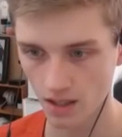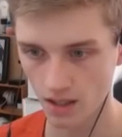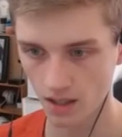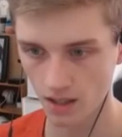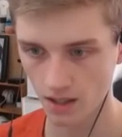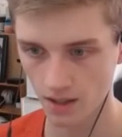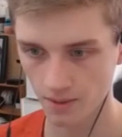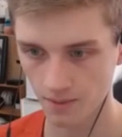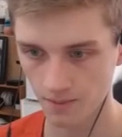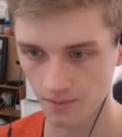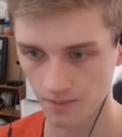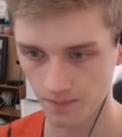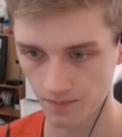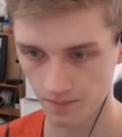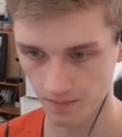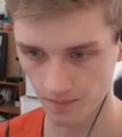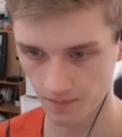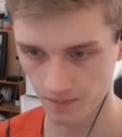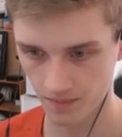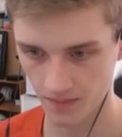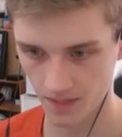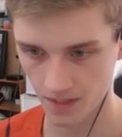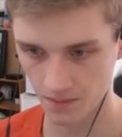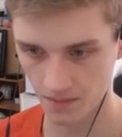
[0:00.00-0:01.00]
Um,
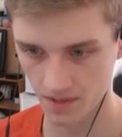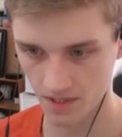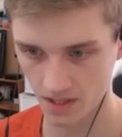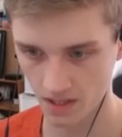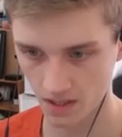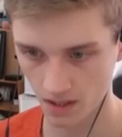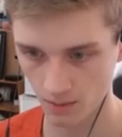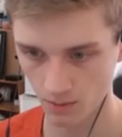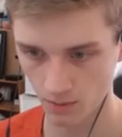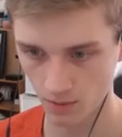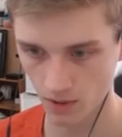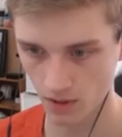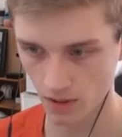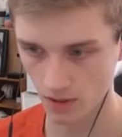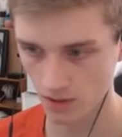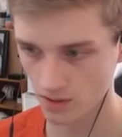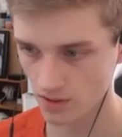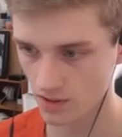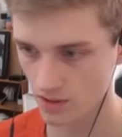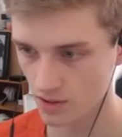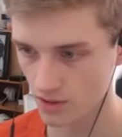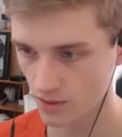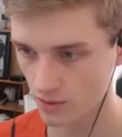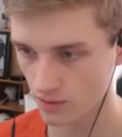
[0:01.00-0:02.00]
I'm gonna tell
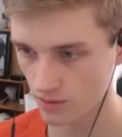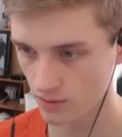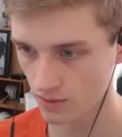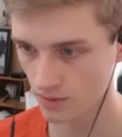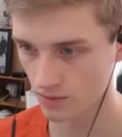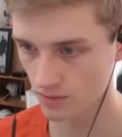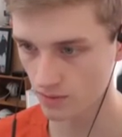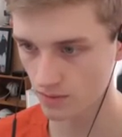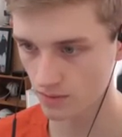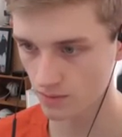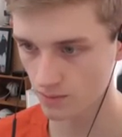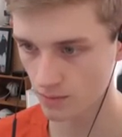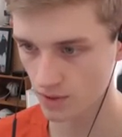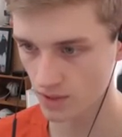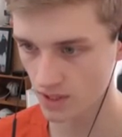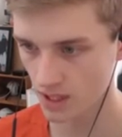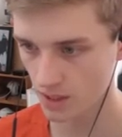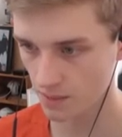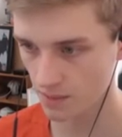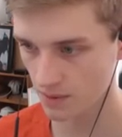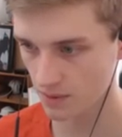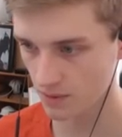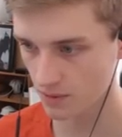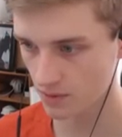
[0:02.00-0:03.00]
Hassan to
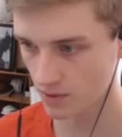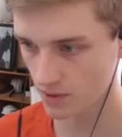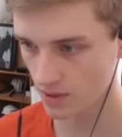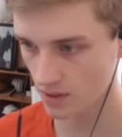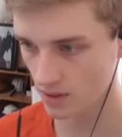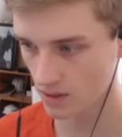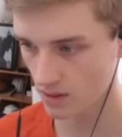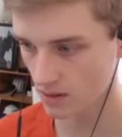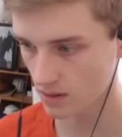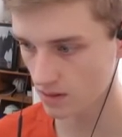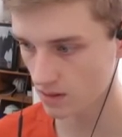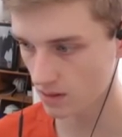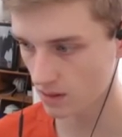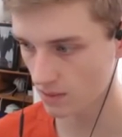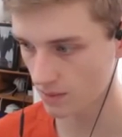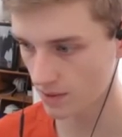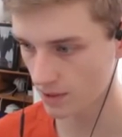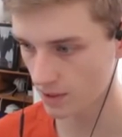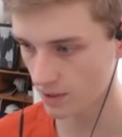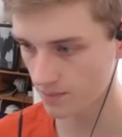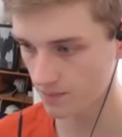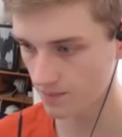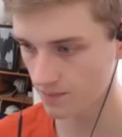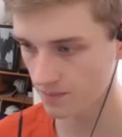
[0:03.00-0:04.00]
Take me real quick. There
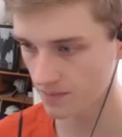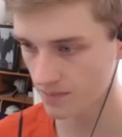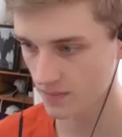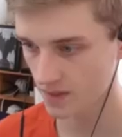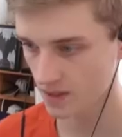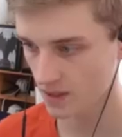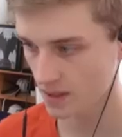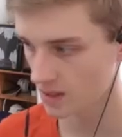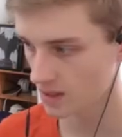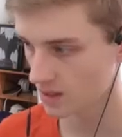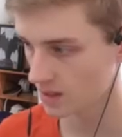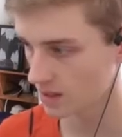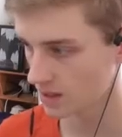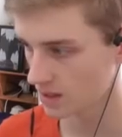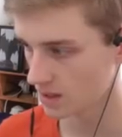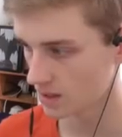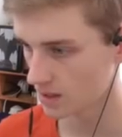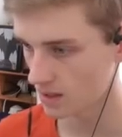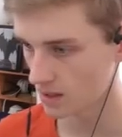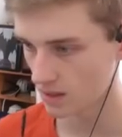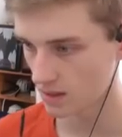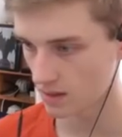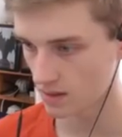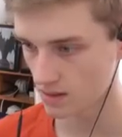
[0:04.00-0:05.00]
we go.
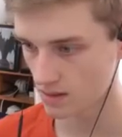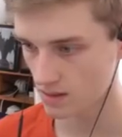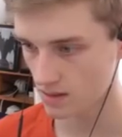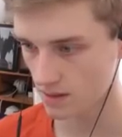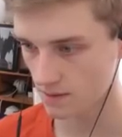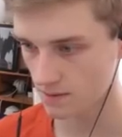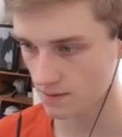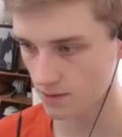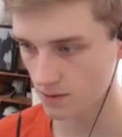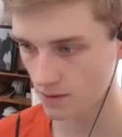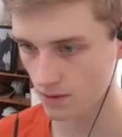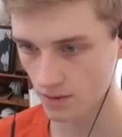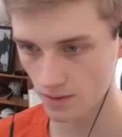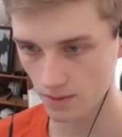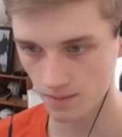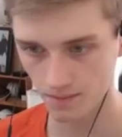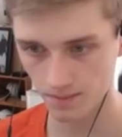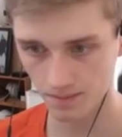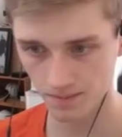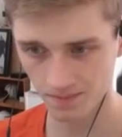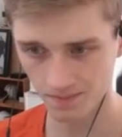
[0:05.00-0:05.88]
Let's skip forward.